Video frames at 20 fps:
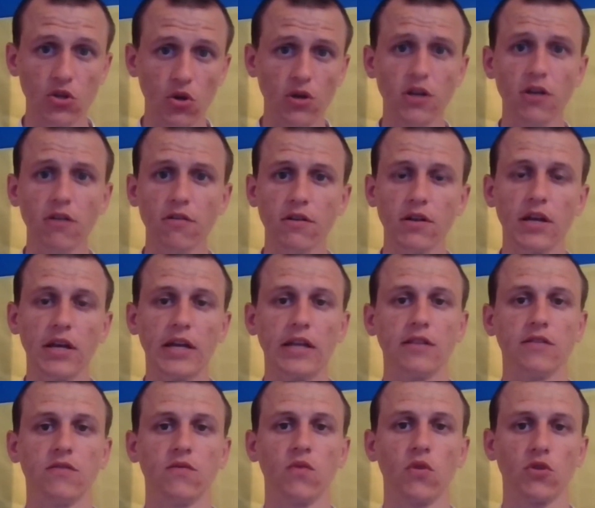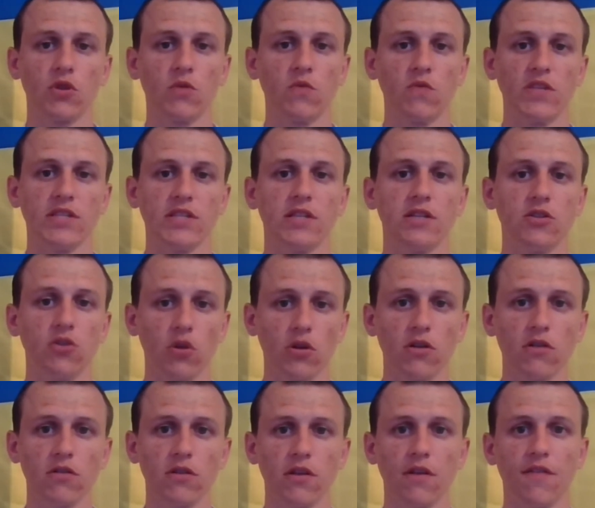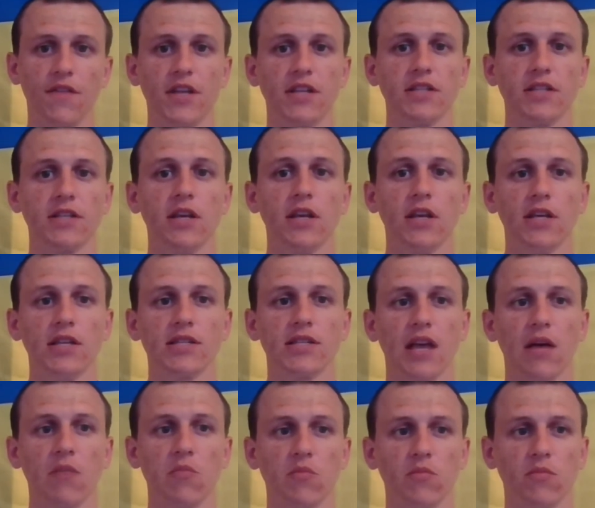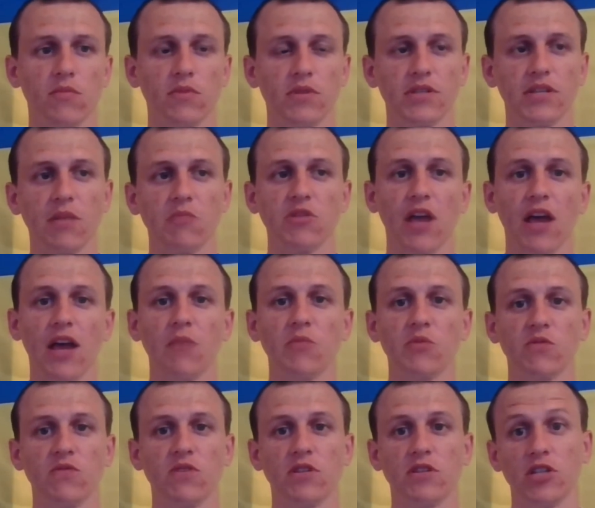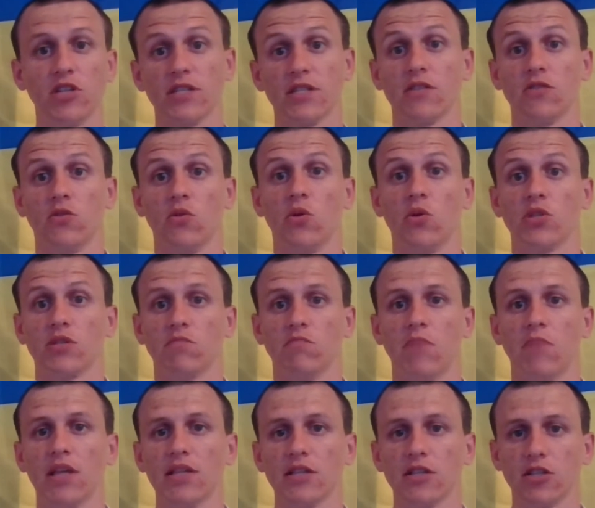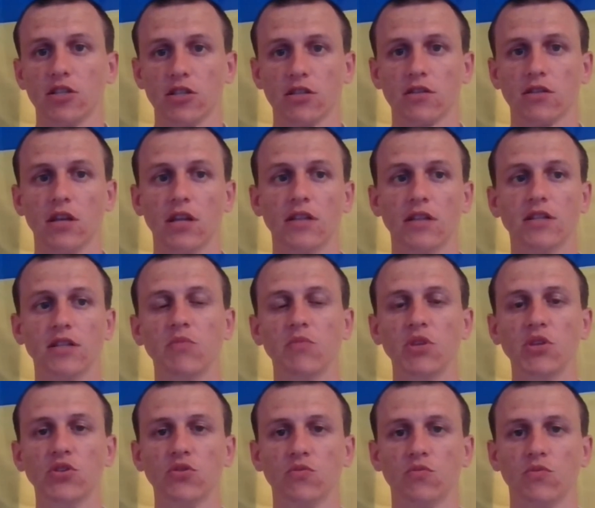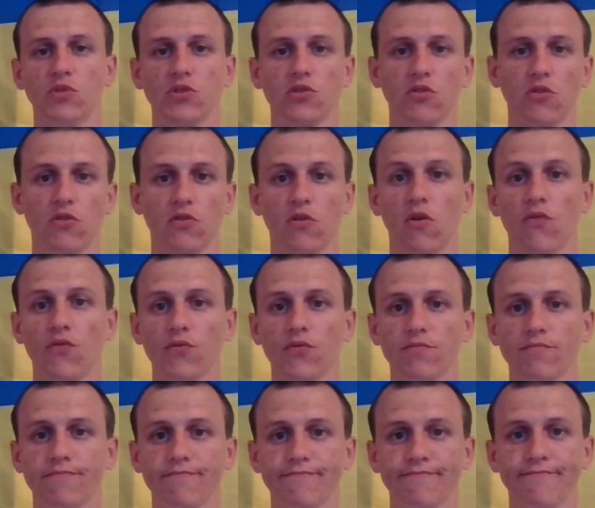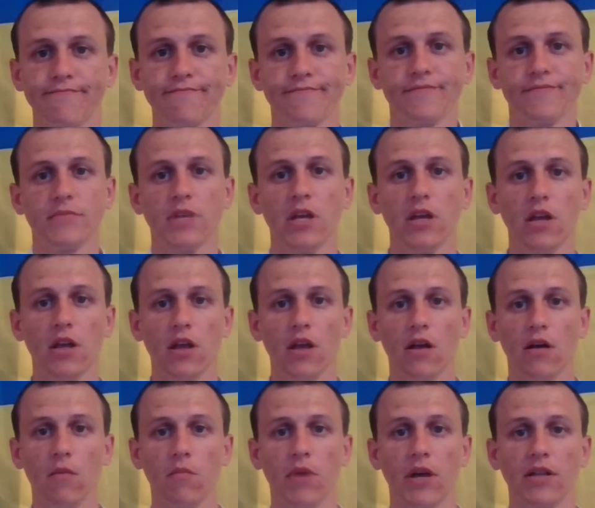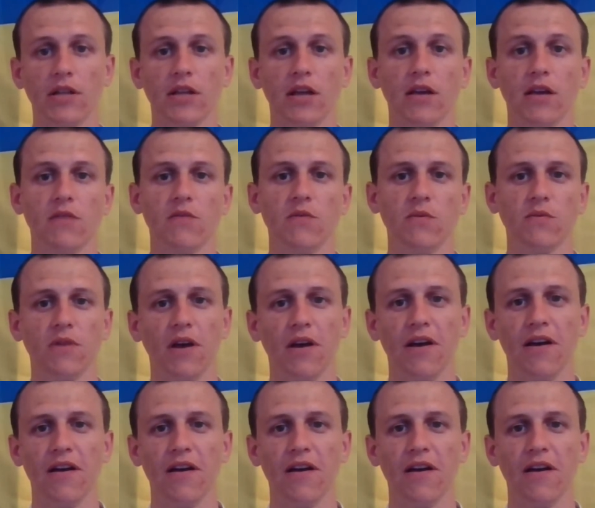Docker and working with the Docker, that sometimes we just lost messages and Debezium is turned off. But I